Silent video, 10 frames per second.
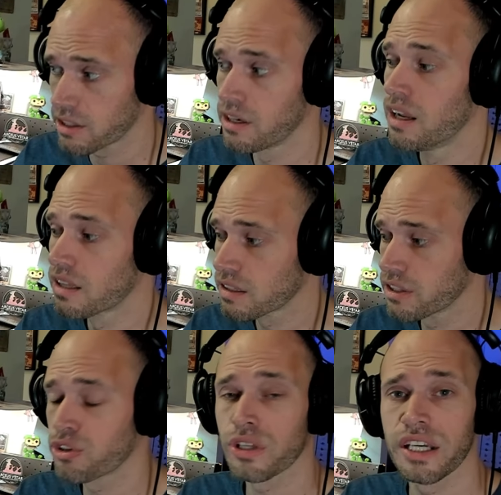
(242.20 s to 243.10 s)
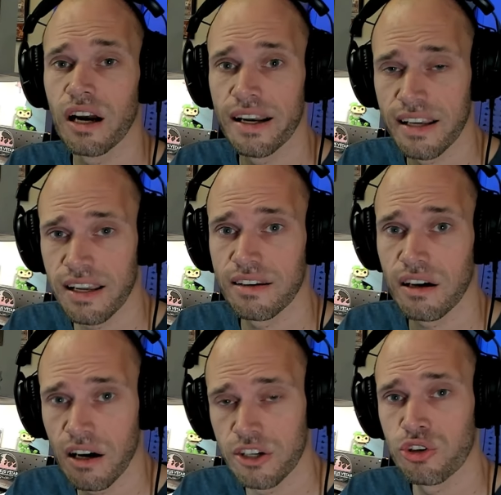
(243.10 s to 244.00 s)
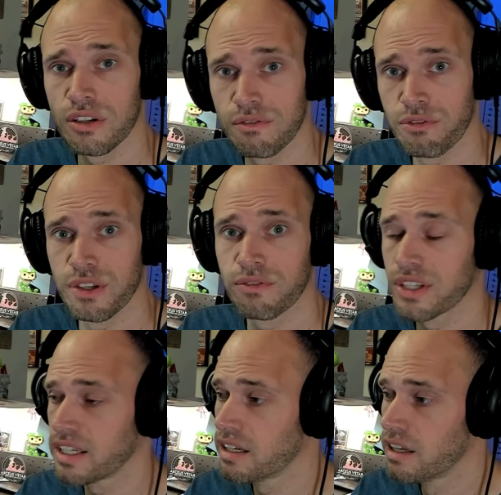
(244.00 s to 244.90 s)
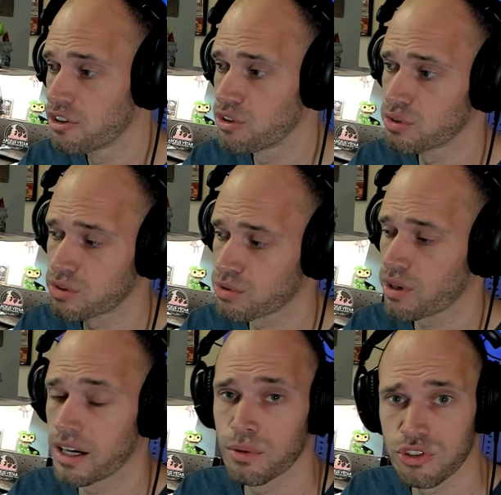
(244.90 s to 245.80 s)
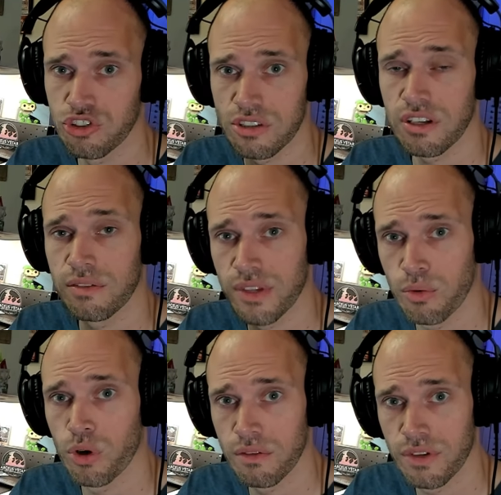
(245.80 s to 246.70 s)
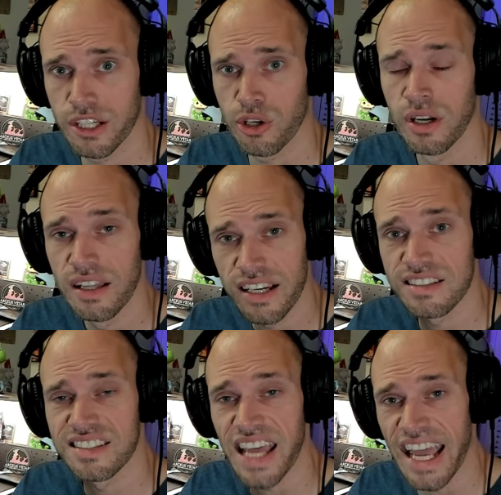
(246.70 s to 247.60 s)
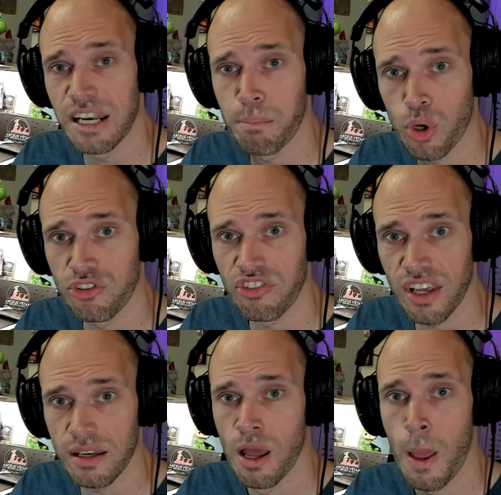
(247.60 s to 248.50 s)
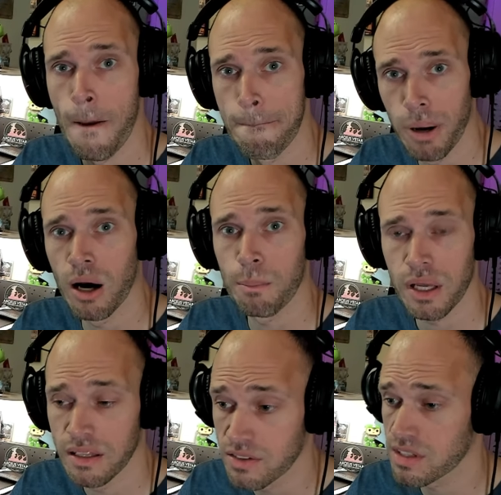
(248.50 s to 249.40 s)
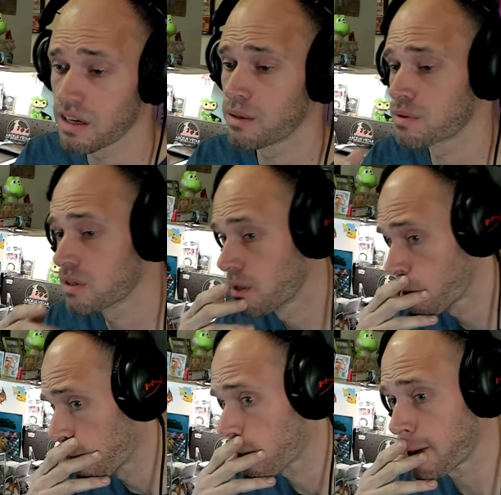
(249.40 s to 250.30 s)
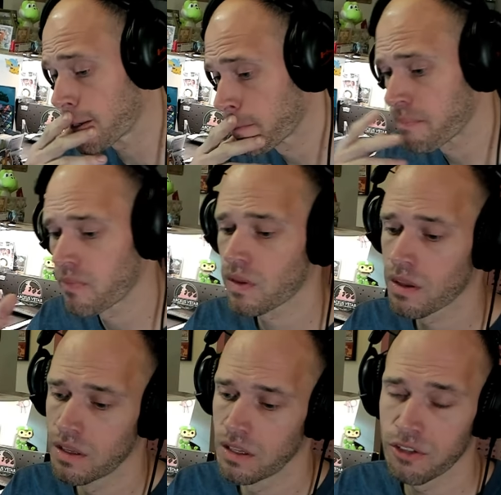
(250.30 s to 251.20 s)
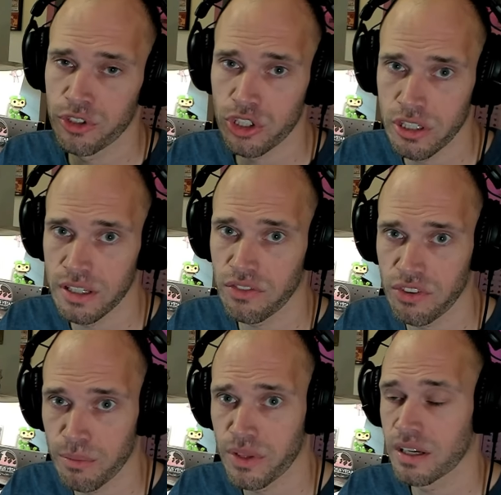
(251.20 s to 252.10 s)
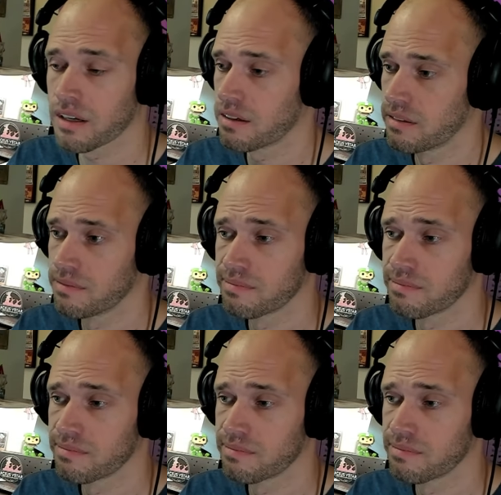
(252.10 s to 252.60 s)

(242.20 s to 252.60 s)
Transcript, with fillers: later. Literally, I gained 150 new subscribers just off that one video. That is 10% bump in subs okay? If you're good at something,